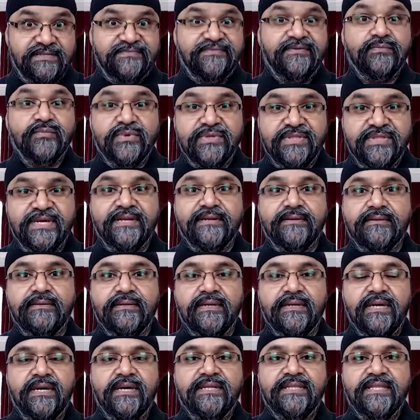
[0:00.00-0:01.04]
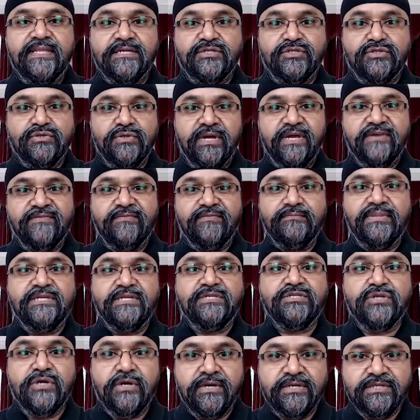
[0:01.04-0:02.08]
from within that should I even be
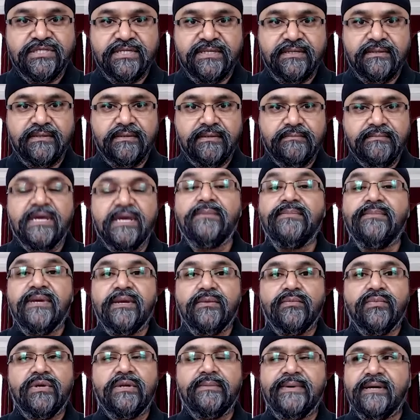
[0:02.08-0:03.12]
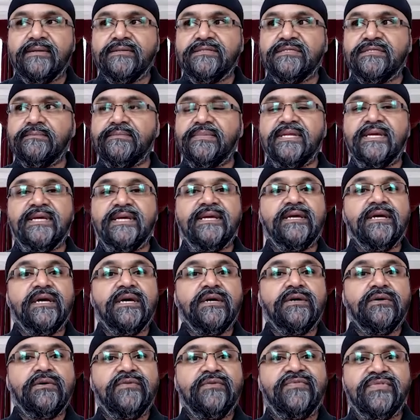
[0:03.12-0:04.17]
charging? Maybe what about somebody,
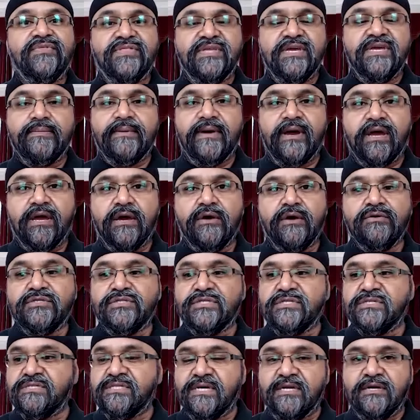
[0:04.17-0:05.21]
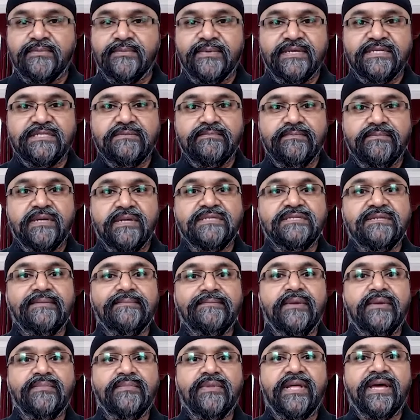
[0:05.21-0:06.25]
if you think about coaches, therapists, some
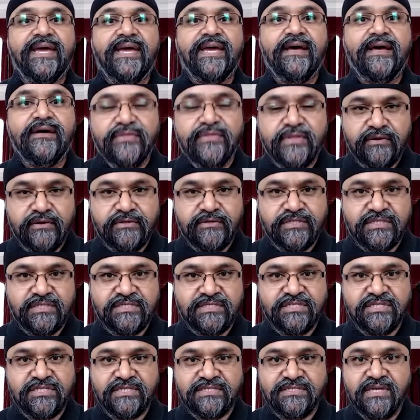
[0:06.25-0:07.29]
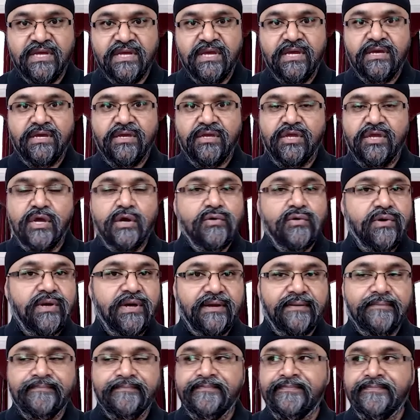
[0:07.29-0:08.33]
people are health coaches, such as
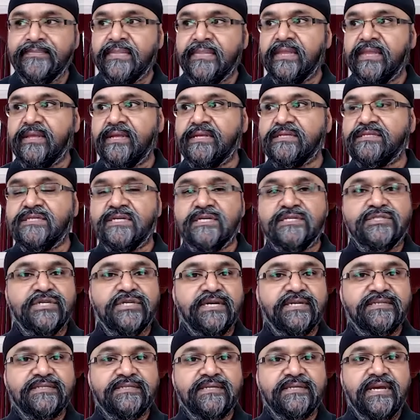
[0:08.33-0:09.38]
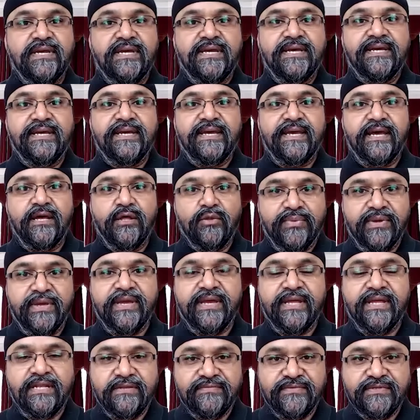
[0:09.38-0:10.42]
yoga, such as helping
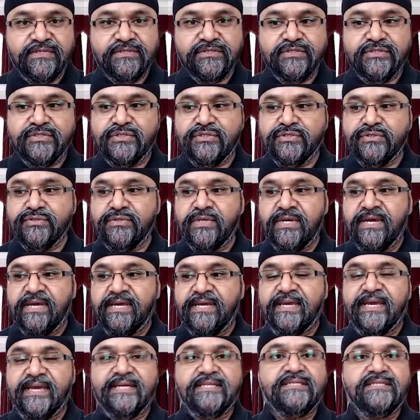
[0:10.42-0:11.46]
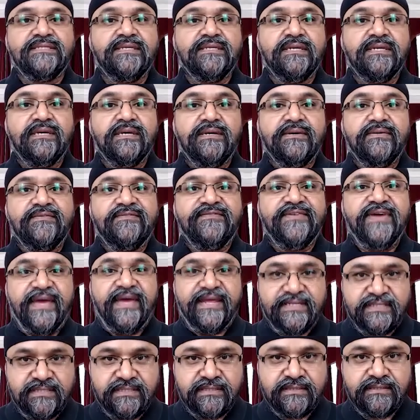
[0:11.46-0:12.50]
individuals to get
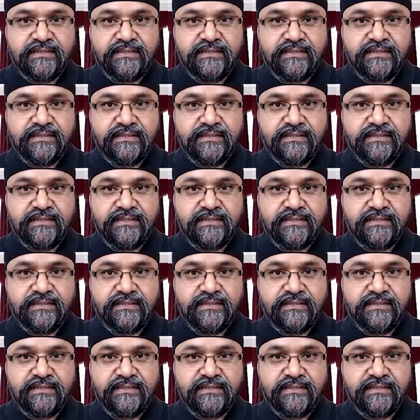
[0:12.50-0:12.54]
fit